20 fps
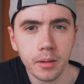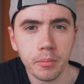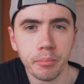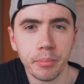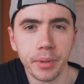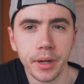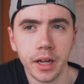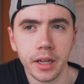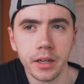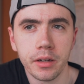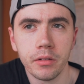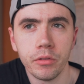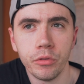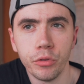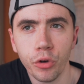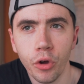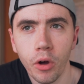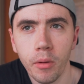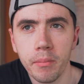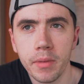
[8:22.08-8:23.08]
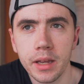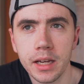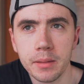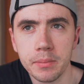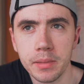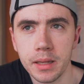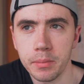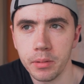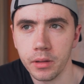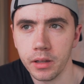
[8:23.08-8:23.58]
but not many
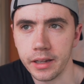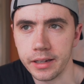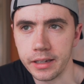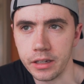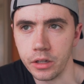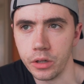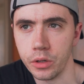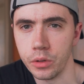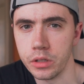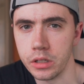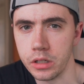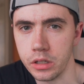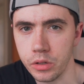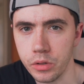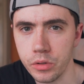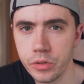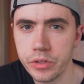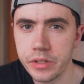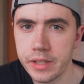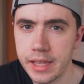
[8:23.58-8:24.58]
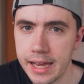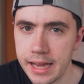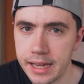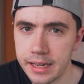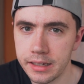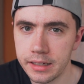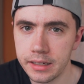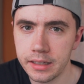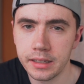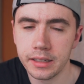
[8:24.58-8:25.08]
people I know use that,
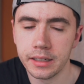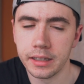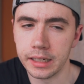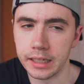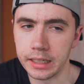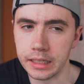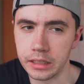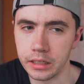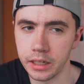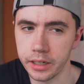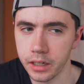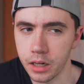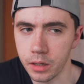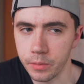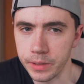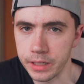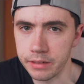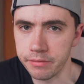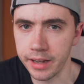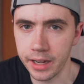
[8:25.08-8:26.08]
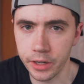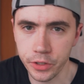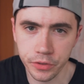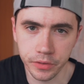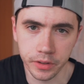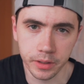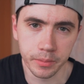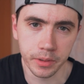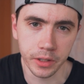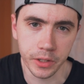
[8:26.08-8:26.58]
and I can't really vouch for
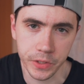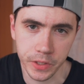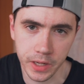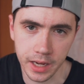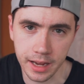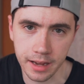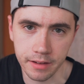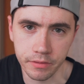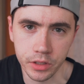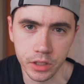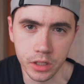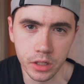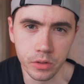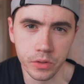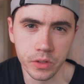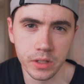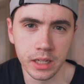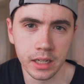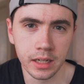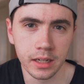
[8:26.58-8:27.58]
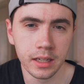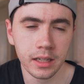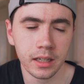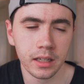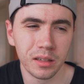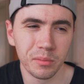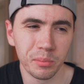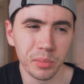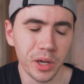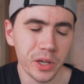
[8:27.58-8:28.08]
it because I haven't used it.
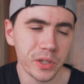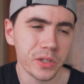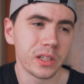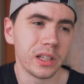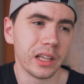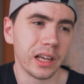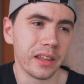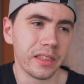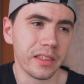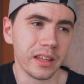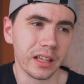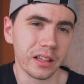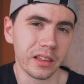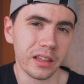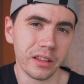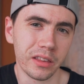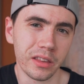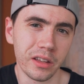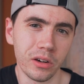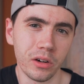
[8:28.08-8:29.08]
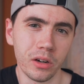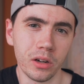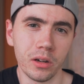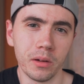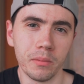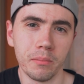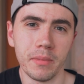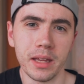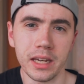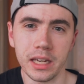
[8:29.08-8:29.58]
Personally, I think that there are
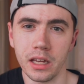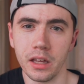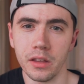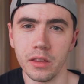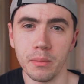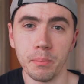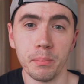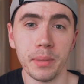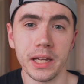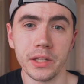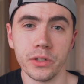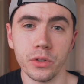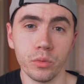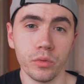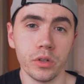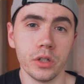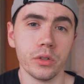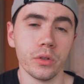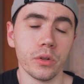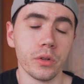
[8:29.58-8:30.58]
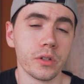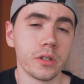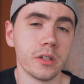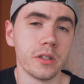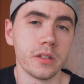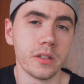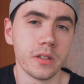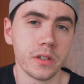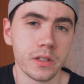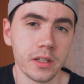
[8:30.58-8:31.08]
many other better
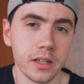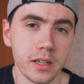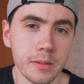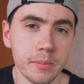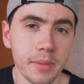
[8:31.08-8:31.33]
resources to study